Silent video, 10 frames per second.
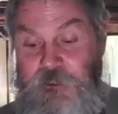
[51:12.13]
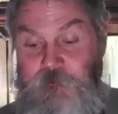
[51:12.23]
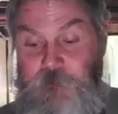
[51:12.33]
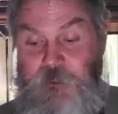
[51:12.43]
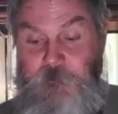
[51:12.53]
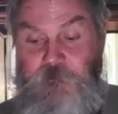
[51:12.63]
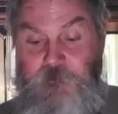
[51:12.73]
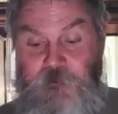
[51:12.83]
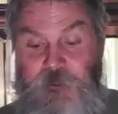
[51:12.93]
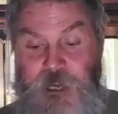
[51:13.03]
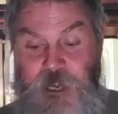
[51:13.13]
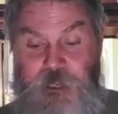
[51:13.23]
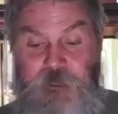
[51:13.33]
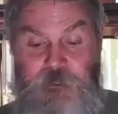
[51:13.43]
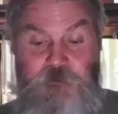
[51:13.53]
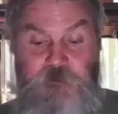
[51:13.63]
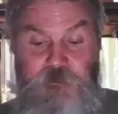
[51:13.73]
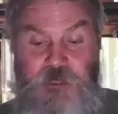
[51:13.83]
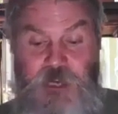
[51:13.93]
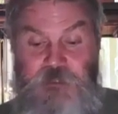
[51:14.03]
They have been dismissed before
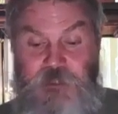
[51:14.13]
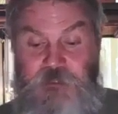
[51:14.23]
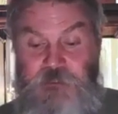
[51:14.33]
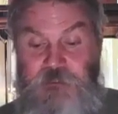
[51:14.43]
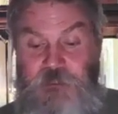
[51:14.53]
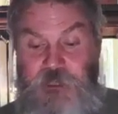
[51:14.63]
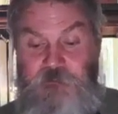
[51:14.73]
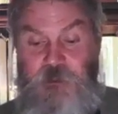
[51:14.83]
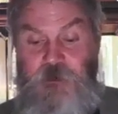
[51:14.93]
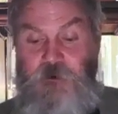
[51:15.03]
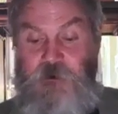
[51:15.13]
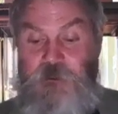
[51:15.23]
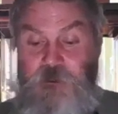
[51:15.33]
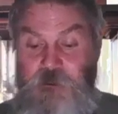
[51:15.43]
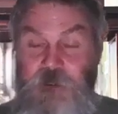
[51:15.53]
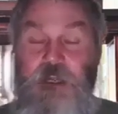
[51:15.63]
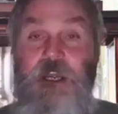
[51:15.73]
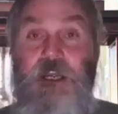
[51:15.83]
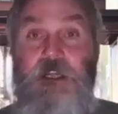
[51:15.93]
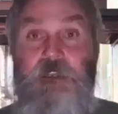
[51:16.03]
God, and of course, I teach the day of the
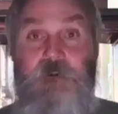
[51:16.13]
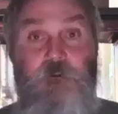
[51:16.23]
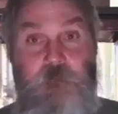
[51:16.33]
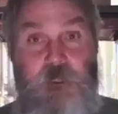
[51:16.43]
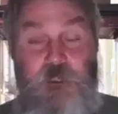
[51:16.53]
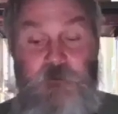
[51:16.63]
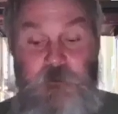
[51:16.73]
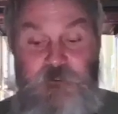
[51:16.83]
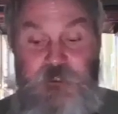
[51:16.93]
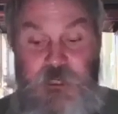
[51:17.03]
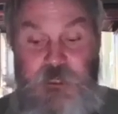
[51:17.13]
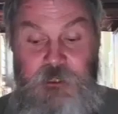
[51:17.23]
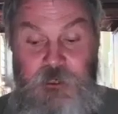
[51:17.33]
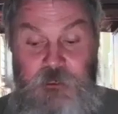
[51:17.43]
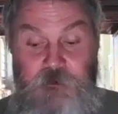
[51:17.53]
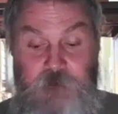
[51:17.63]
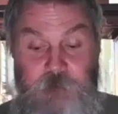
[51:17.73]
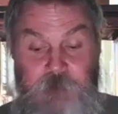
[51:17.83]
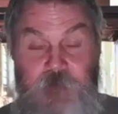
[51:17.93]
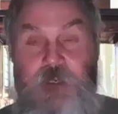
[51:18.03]
Lord, and there will be no
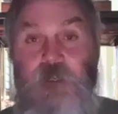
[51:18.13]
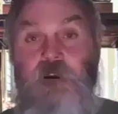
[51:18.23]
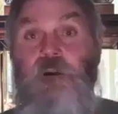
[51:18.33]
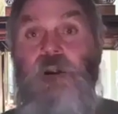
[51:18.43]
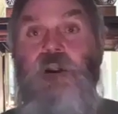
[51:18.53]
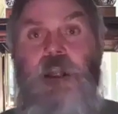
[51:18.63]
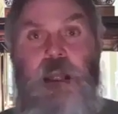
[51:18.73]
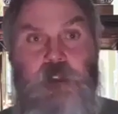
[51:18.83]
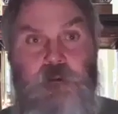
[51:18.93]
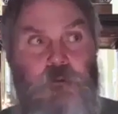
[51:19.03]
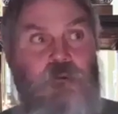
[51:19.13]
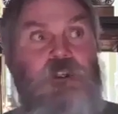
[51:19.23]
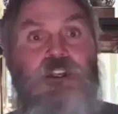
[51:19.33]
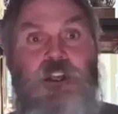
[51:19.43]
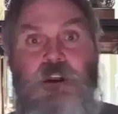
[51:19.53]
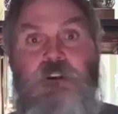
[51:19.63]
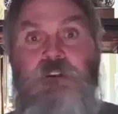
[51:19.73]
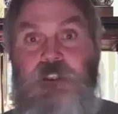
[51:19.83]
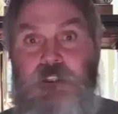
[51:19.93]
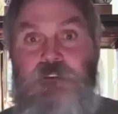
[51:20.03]
messianic era.
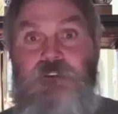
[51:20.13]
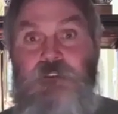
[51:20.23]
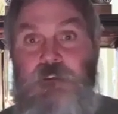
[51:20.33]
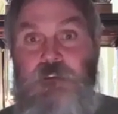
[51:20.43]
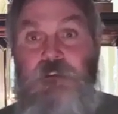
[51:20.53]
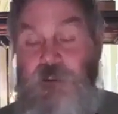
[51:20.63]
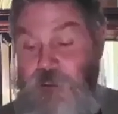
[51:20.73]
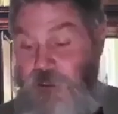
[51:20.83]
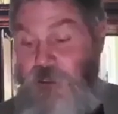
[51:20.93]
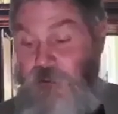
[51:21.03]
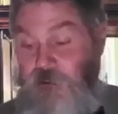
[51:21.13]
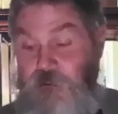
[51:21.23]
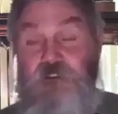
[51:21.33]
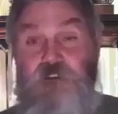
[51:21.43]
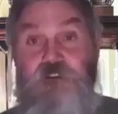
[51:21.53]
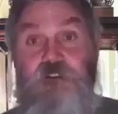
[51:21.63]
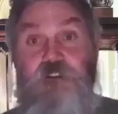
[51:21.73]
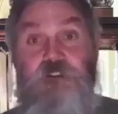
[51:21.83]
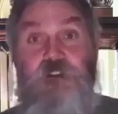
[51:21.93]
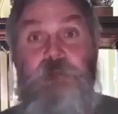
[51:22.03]
We can call this uh,
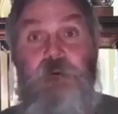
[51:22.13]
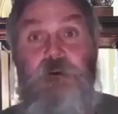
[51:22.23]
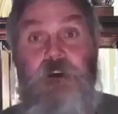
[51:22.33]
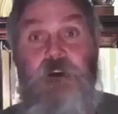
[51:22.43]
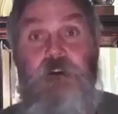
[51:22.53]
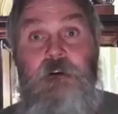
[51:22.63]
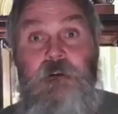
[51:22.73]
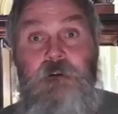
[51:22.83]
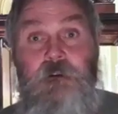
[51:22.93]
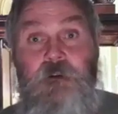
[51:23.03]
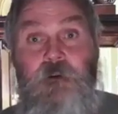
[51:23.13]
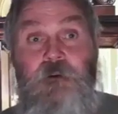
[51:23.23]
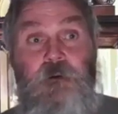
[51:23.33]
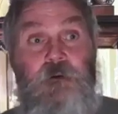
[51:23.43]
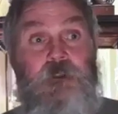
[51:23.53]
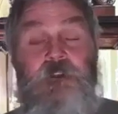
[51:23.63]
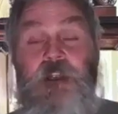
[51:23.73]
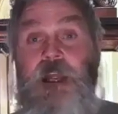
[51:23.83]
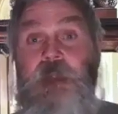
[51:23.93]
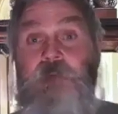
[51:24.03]
the third temple era,
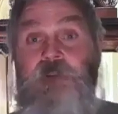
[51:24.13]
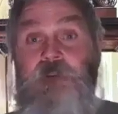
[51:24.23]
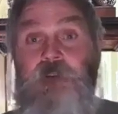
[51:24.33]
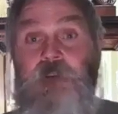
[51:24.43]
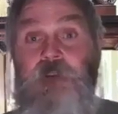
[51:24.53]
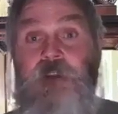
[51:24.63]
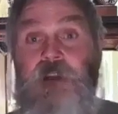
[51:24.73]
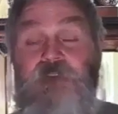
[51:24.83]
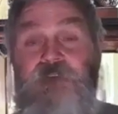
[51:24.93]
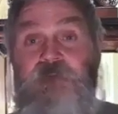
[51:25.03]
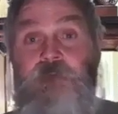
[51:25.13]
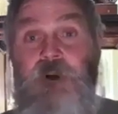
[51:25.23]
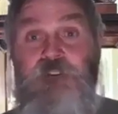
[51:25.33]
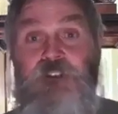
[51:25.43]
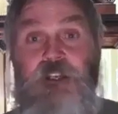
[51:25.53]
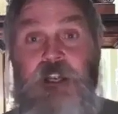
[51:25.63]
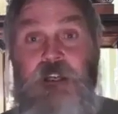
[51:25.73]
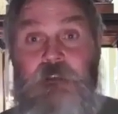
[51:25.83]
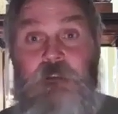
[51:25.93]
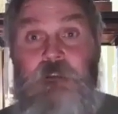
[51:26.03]
or the times of
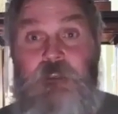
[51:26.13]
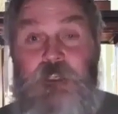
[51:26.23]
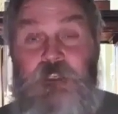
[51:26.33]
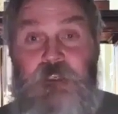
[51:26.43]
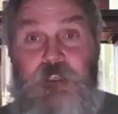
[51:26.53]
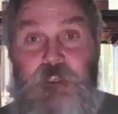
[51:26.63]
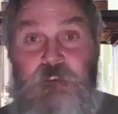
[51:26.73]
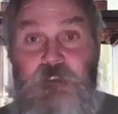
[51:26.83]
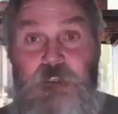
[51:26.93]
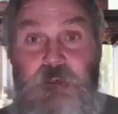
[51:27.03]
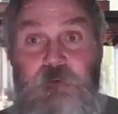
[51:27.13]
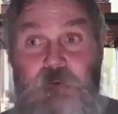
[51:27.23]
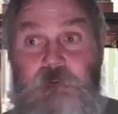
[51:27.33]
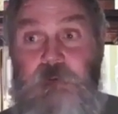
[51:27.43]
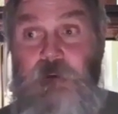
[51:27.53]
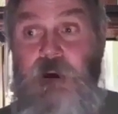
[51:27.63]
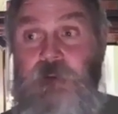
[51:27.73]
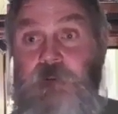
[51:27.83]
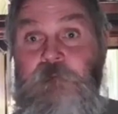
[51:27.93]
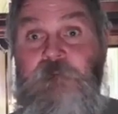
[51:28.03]
Moshiach in the day of the
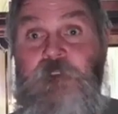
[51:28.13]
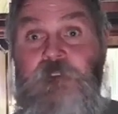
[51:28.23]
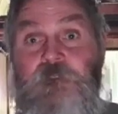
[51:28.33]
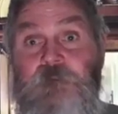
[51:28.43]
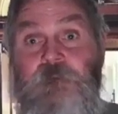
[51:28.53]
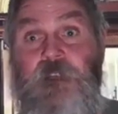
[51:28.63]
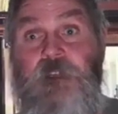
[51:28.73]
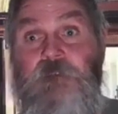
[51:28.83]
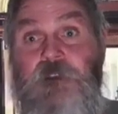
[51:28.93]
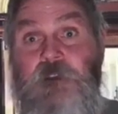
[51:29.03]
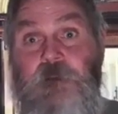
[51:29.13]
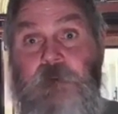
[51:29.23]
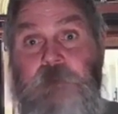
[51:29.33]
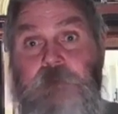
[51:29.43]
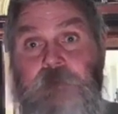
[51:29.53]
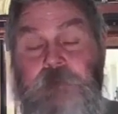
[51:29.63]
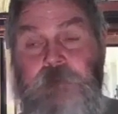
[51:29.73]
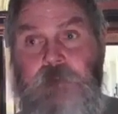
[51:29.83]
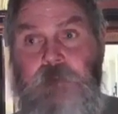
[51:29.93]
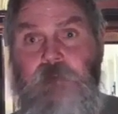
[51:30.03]
Lord. Awesome, fearsome day of the
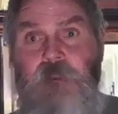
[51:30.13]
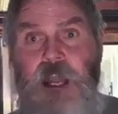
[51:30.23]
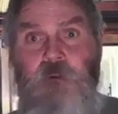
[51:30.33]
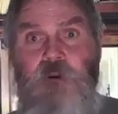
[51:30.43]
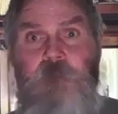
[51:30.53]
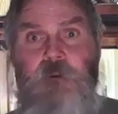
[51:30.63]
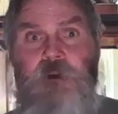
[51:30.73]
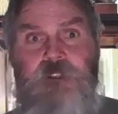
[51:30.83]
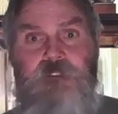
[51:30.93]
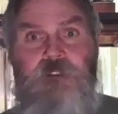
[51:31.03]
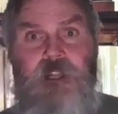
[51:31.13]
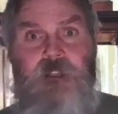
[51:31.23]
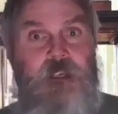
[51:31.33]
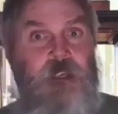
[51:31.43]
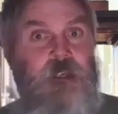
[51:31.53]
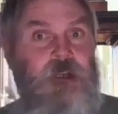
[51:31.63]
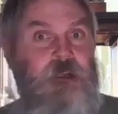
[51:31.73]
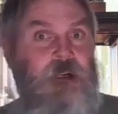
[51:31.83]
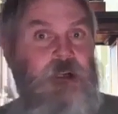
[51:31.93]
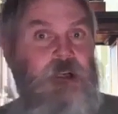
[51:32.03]
Lord. I want to point this
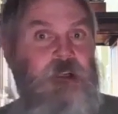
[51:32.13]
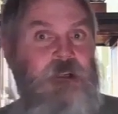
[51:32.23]
out.